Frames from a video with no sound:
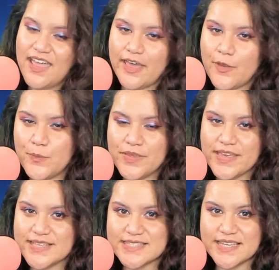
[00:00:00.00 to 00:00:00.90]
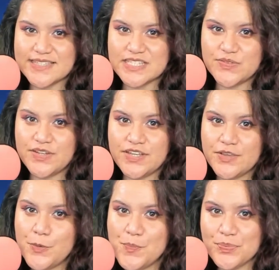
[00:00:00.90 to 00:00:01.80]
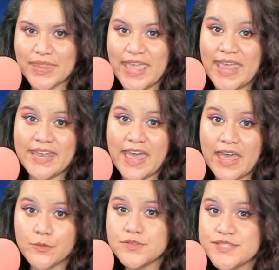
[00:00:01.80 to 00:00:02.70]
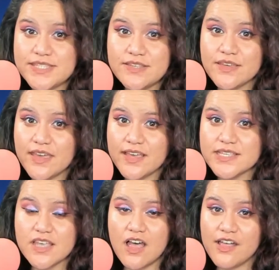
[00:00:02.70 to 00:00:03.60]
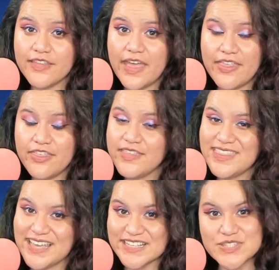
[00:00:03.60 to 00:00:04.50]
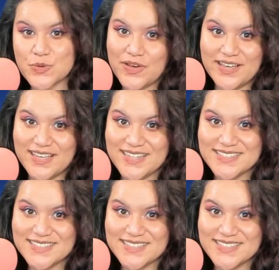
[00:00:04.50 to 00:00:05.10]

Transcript: I hope you guys liked this video, and I will see you guys on the next one.